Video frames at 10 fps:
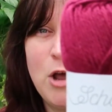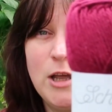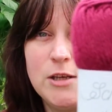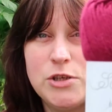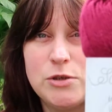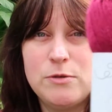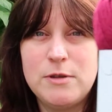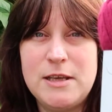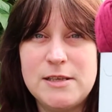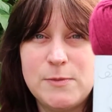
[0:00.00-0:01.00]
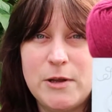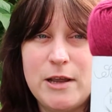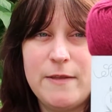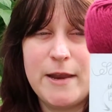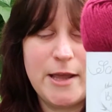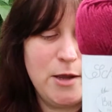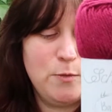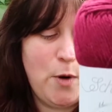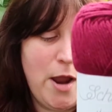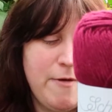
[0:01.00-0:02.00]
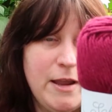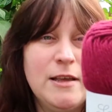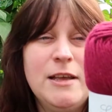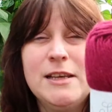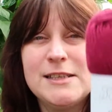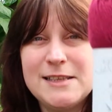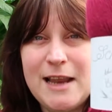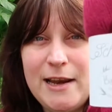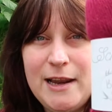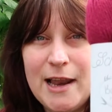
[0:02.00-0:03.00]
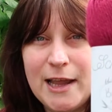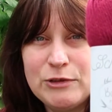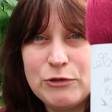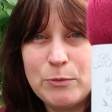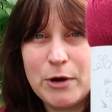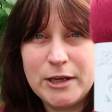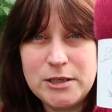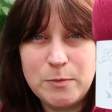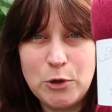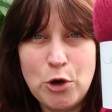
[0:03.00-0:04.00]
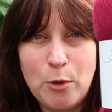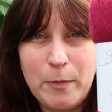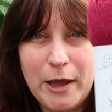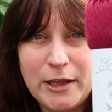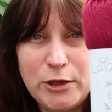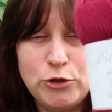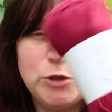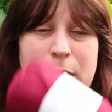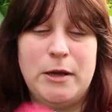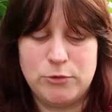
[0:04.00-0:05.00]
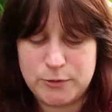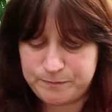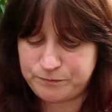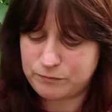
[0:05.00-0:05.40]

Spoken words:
colour to the sweater that I am wearing, slightly lighter and brighter, but not by a huge amount.